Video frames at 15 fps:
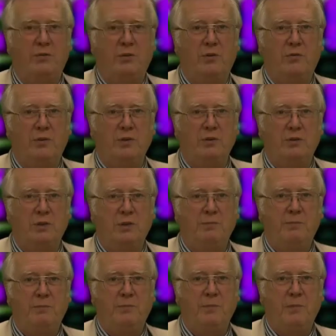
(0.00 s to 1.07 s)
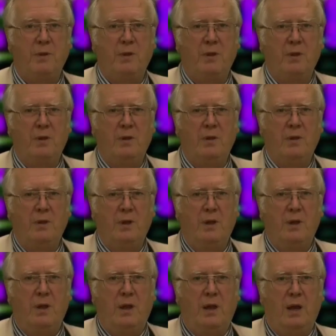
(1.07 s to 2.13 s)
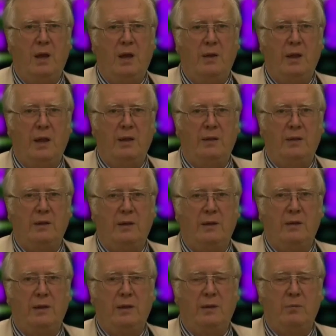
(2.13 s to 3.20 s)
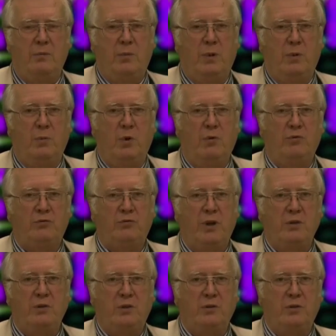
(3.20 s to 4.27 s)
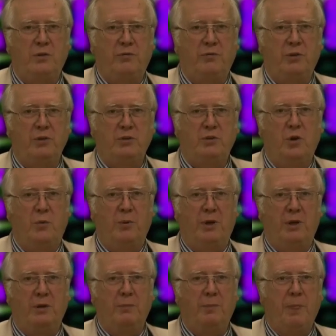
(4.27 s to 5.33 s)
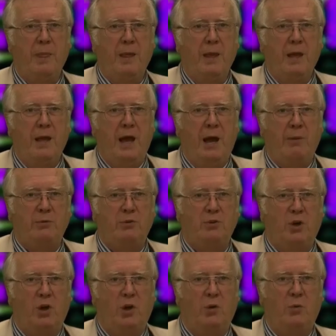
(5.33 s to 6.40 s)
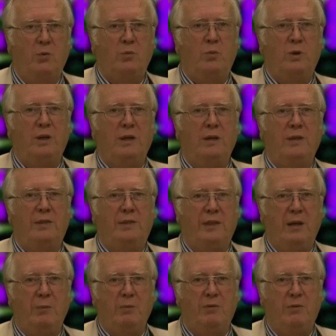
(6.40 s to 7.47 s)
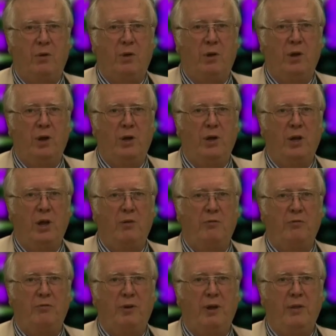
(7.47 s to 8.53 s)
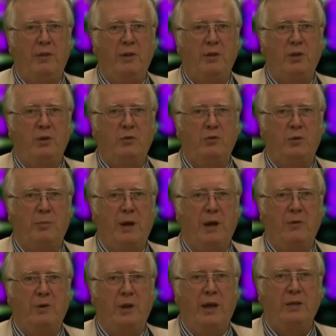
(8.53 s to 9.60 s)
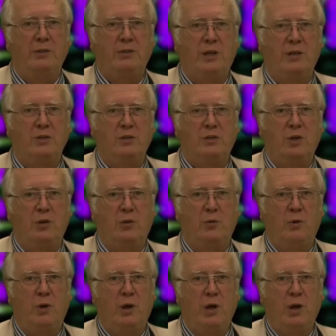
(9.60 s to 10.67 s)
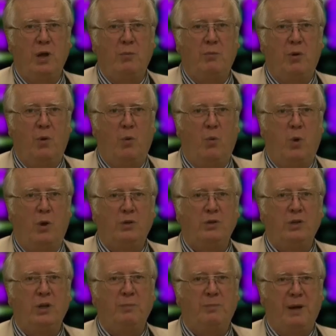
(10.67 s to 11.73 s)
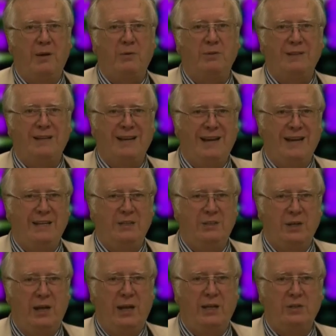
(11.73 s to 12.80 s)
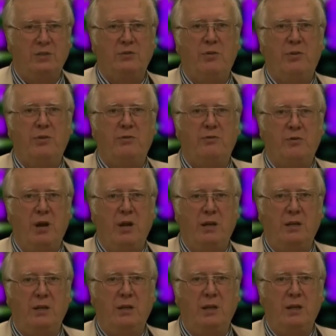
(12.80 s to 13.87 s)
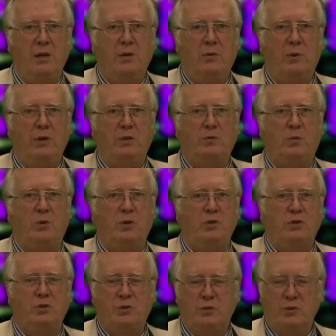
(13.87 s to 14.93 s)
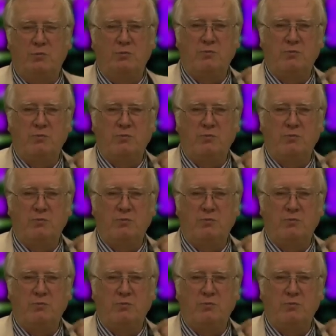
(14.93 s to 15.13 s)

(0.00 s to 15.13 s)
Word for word: of University. Uh, and we'll move straight on to the first topic. I'm sure we think we've all heard enough in the news about HS2, but what about HS3, which was